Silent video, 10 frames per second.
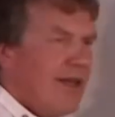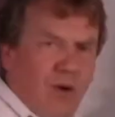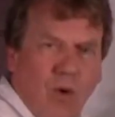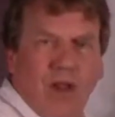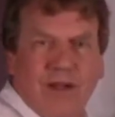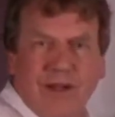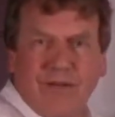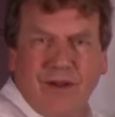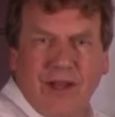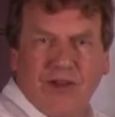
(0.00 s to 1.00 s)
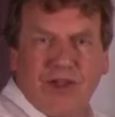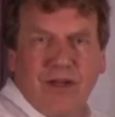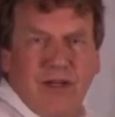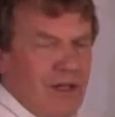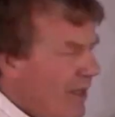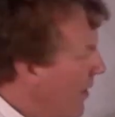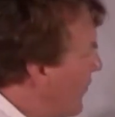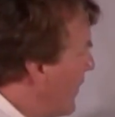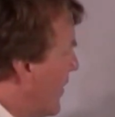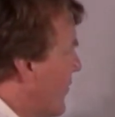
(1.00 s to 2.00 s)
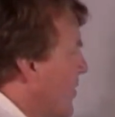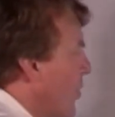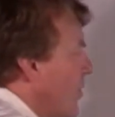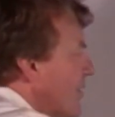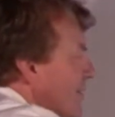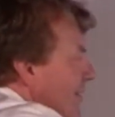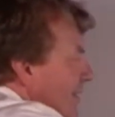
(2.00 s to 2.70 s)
quality, and relation. If you notice,